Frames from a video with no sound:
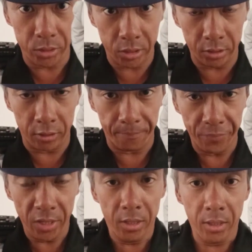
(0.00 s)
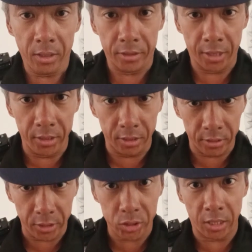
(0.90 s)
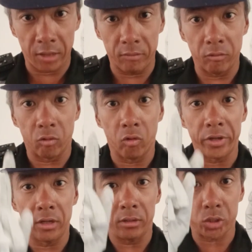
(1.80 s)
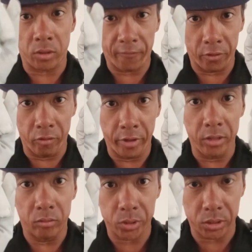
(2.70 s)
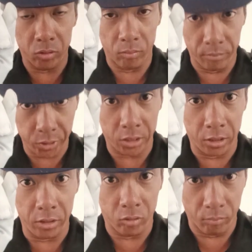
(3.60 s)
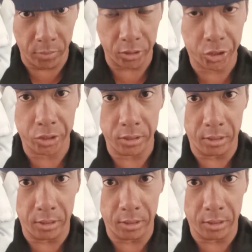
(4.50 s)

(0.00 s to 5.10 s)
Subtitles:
signal. Then the next car will go here and stop for you already. You signal, you merge.